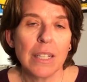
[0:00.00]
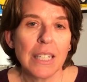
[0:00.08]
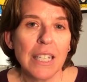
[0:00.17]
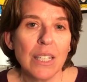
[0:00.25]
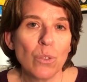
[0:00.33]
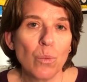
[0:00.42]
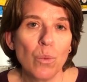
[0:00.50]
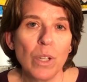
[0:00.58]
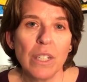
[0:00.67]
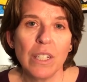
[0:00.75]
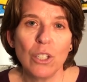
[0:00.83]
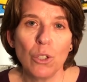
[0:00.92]
Kids
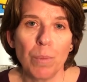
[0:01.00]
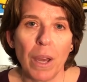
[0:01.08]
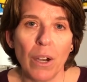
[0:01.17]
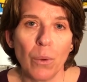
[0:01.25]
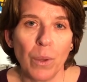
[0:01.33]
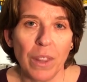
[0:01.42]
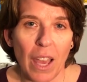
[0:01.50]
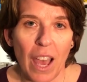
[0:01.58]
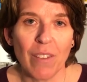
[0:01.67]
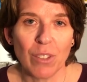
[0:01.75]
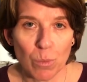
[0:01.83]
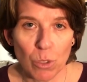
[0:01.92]
really do better when they
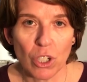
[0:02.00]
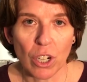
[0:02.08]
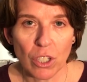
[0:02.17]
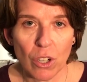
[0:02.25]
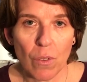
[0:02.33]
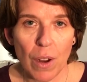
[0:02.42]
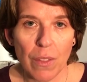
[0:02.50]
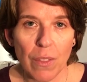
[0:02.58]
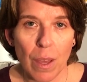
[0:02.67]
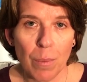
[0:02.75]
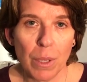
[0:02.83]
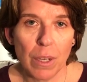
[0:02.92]
have some structure around
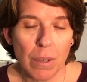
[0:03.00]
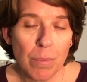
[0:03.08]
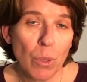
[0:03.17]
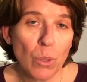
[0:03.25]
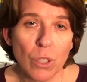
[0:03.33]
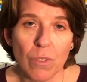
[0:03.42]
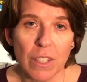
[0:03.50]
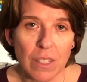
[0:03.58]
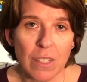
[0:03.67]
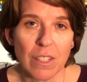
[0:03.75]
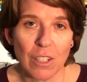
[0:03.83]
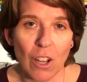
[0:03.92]
them, and most of us
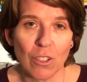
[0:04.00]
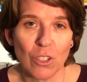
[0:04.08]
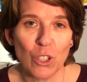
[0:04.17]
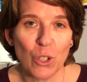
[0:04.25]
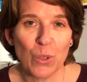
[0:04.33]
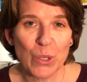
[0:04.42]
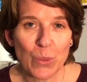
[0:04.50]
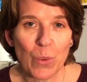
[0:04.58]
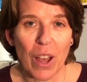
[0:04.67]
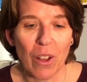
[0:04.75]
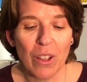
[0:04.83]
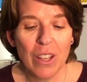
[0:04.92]
as adults do as
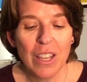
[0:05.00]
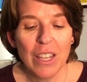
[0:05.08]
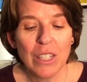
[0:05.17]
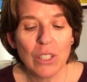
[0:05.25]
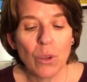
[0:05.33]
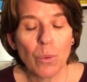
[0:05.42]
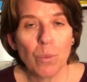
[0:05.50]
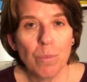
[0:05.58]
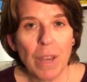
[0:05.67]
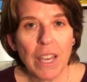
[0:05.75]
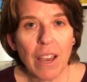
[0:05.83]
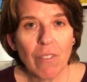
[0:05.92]
well. So
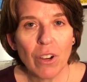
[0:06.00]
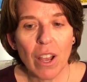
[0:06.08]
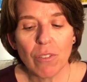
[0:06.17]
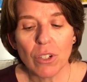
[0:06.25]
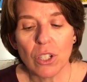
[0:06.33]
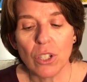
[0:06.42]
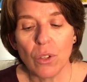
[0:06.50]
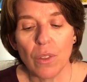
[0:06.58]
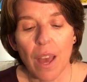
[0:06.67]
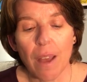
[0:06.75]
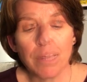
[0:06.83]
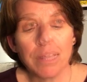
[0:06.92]
make every effort to do
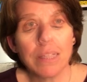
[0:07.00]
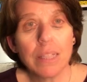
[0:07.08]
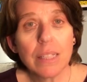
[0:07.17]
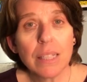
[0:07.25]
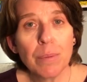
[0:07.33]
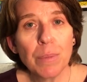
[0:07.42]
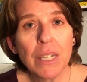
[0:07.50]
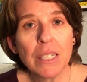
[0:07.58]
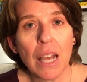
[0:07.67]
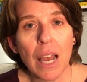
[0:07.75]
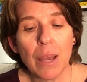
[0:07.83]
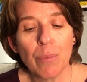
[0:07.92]
that. This can be a
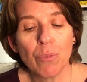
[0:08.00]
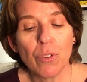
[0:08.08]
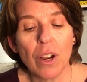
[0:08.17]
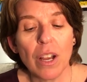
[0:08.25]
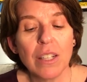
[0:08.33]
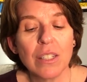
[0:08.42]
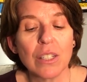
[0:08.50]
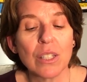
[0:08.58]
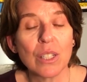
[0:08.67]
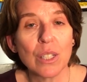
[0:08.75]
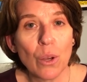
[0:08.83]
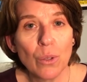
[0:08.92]
time for us to
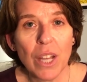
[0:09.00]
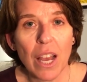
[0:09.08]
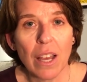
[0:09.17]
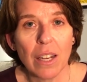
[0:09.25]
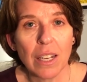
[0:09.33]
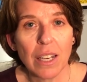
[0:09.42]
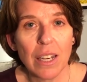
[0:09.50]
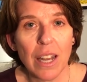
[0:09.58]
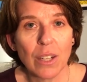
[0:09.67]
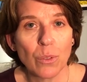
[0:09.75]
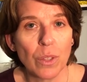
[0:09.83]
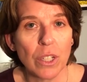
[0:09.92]
slow down and
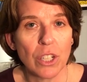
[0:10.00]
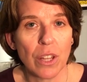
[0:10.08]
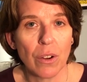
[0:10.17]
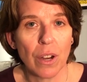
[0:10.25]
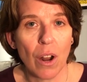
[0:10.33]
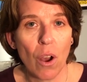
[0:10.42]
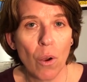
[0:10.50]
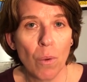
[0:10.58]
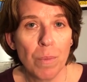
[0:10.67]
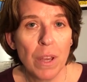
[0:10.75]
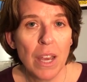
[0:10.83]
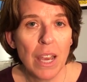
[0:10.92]
connect with each other at
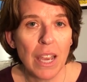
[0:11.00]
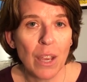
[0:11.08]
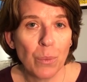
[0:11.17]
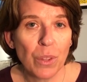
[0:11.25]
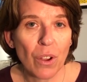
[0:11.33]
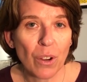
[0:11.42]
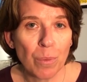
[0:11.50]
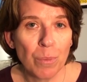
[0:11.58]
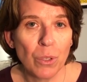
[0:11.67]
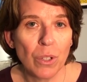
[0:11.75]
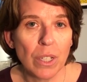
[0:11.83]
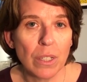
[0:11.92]
home and with our
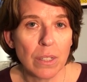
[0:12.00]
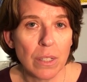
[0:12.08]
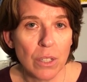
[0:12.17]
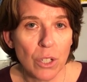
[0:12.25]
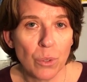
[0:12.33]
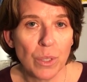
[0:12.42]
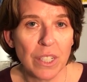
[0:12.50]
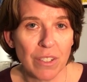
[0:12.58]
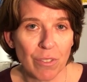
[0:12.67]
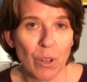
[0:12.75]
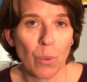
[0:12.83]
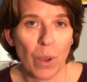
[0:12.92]
communities in new and
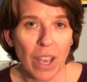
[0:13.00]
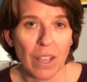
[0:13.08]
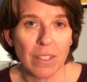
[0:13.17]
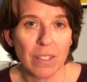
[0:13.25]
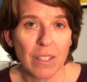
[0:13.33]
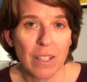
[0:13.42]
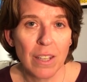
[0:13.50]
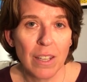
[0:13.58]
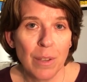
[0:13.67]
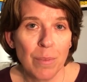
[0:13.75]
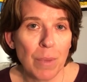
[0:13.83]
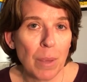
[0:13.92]
different ways.
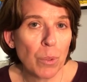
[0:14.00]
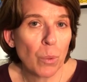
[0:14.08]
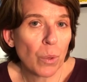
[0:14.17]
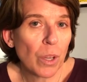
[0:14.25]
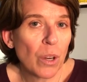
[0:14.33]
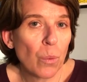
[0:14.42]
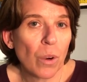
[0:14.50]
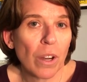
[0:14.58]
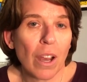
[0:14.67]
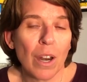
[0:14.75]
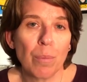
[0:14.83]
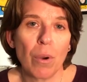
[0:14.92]
Maybe we're going to
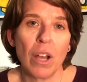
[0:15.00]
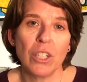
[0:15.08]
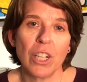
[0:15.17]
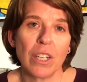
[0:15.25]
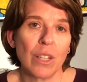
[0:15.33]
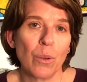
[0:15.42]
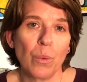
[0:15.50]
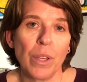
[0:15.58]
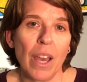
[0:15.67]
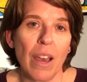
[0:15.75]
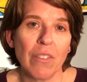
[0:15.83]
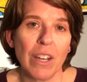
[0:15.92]
work on a project that
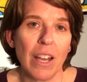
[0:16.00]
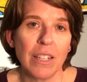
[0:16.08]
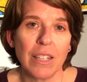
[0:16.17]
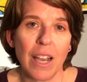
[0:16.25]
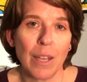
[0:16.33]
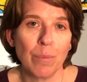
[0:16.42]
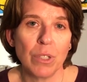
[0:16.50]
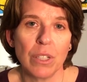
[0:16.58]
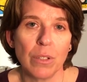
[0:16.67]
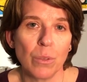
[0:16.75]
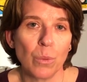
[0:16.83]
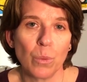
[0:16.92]
we haven't had time
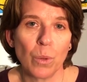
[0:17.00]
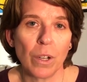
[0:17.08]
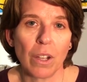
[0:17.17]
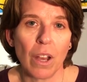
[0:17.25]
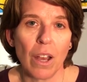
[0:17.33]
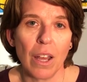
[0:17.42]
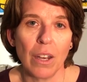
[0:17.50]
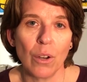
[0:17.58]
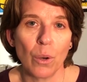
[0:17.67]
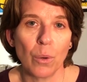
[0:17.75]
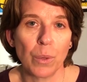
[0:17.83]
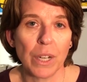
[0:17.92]
to work on,
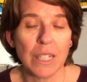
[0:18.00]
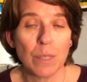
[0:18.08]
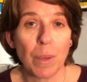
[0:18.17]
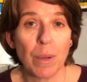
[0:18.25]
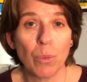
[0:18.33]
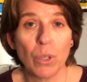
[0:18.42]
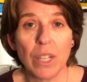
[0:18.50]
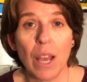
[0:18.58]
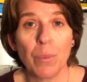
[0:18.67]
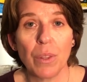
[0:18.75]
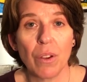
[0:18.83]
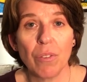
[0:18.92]
or we're going to spend more
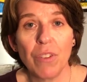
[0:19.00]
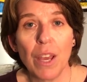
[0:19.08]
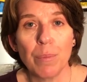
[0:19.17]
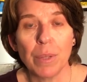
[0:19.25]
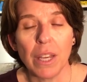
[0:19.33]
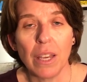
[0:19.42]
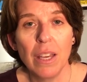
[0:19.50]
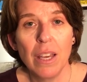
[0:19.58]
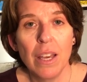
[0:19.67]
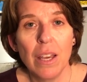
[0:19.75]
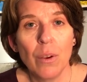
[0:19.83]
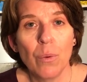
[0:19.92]
time with our family
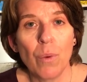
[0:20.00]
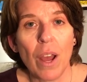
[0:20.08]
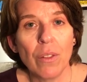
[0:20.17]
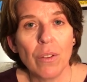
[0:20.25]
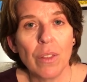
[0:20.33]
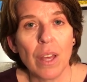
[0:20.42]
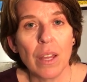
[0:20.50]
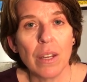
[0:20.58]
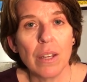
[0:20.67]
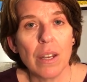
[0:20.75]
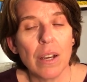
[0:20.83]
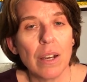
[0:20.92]
rather
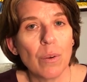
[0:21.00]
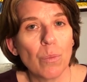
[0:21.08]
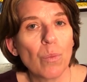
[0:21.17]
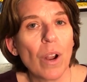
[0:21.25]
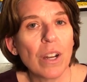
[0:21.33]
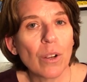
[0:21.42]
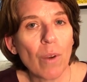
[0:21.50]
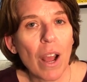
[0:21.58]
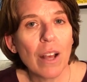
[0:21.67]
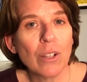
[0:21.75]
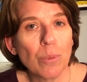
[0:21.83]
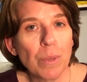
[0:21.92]
than uh, running
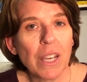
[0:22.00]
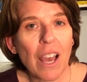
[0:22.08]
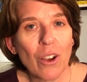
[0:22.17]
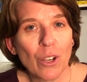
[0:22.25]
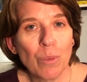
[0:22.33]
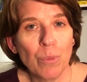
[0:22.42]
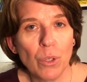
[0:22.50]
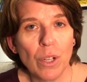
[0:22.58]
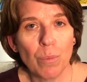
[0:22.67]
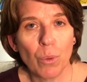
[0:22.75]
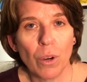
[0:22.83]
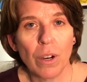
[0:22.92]
around or being out in
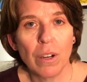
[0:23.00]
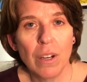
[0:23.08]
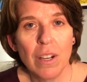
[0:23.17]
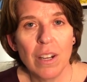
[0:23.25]
community more